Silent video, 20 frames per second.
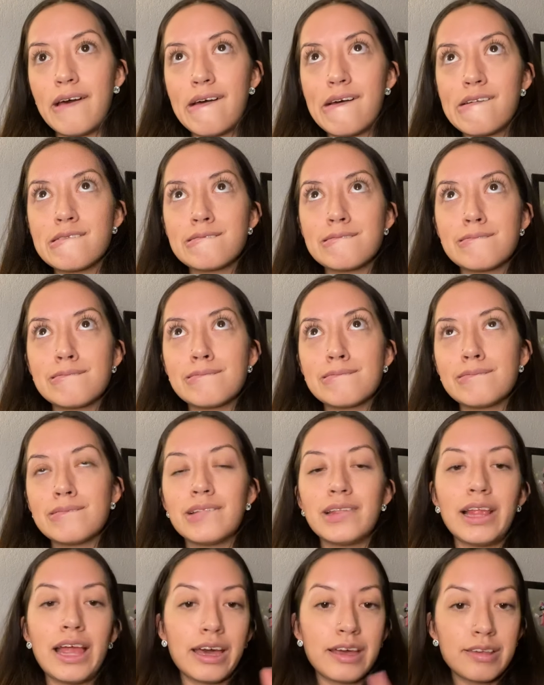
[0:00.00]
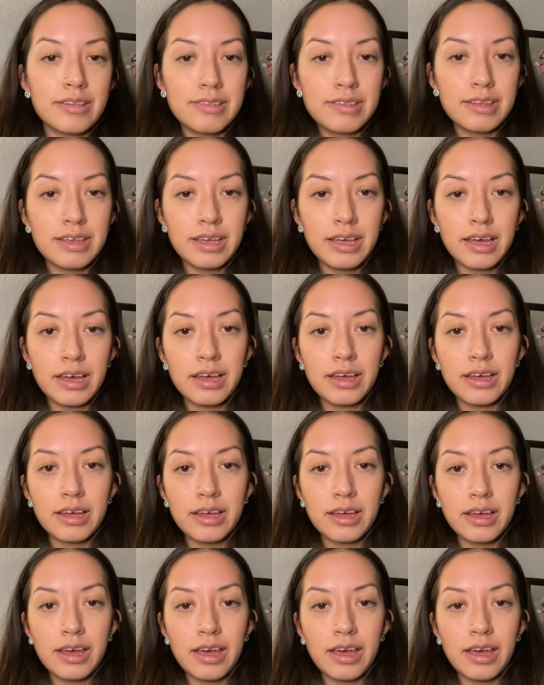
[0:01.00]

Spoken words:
Lexia,